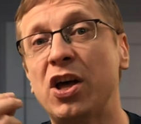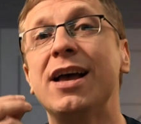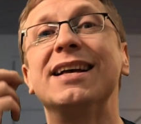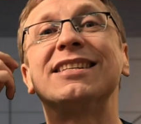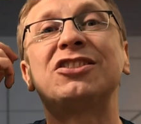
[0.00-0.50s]
of
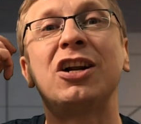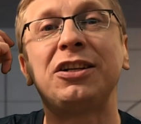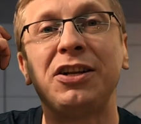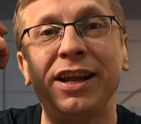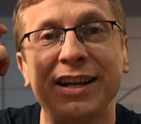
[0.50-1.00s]
the
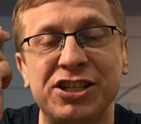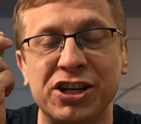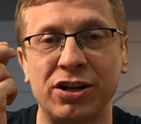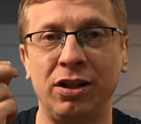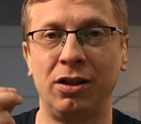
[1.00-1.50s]

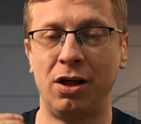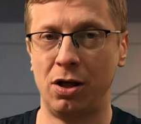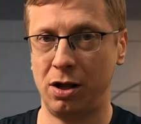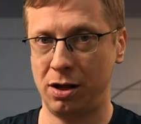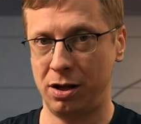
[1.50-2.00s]

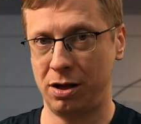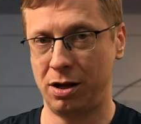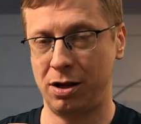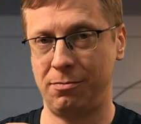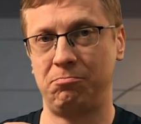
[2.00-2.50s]
strategical
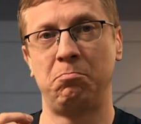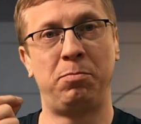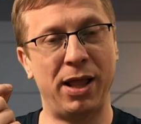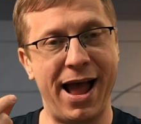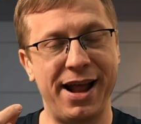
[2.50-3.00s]

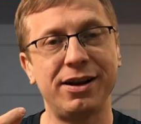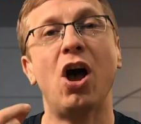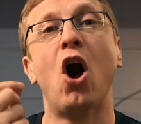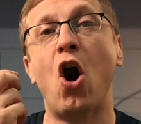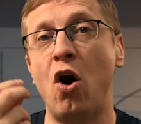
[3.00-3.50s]
plan
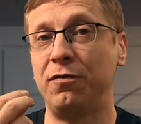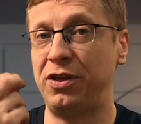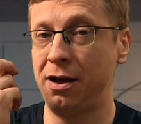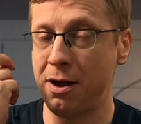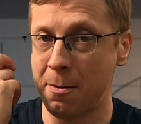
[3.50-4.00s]

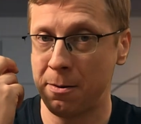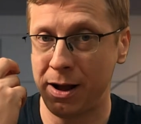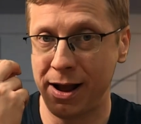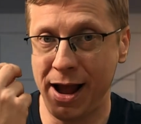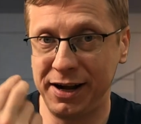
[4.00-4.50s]
of the
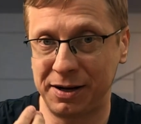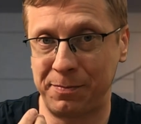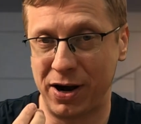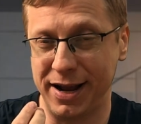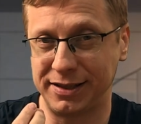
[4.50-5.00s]

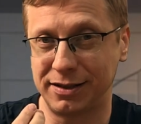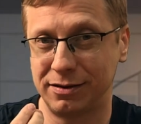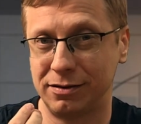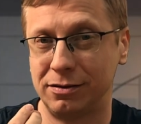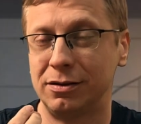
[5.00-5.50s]
enterprise.